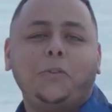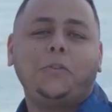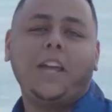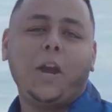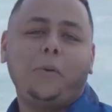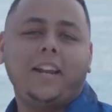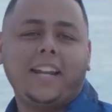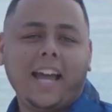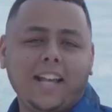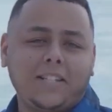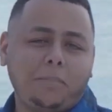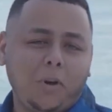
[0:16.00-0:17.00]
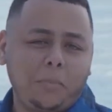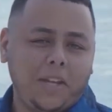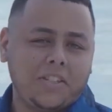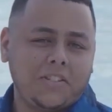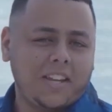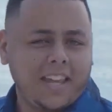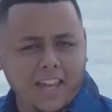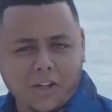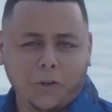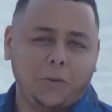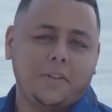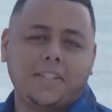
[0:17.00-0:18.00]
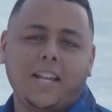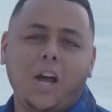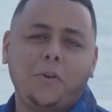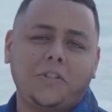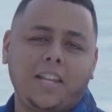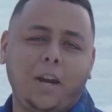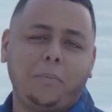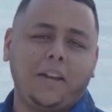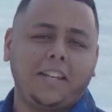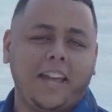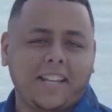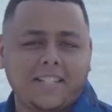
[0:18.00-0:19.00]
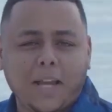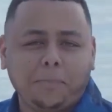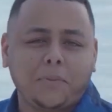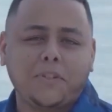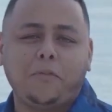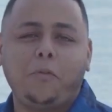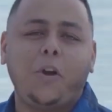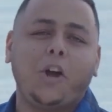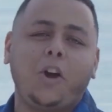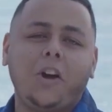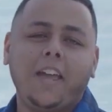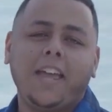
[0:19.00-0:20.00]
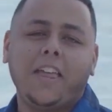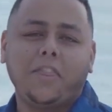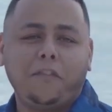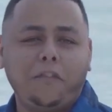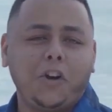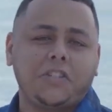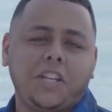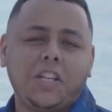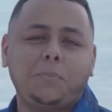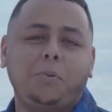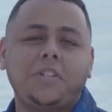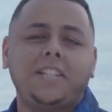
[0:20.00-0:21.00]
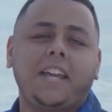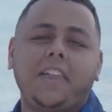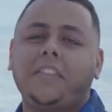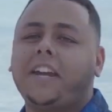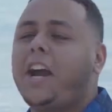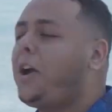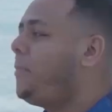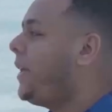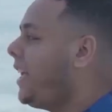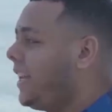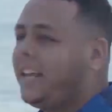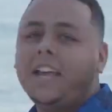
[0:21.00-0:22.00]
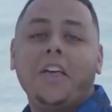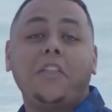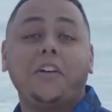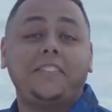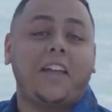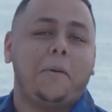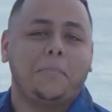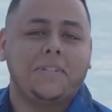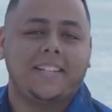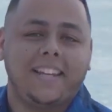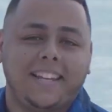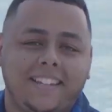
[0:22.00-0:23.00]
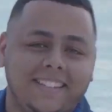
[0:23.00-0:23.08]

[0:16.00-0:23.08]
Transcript: Today we're in Casablanca Beach in Curacao celebrating the acceptance of Fuego in the first esports league in the Caribbean, the Tempest League.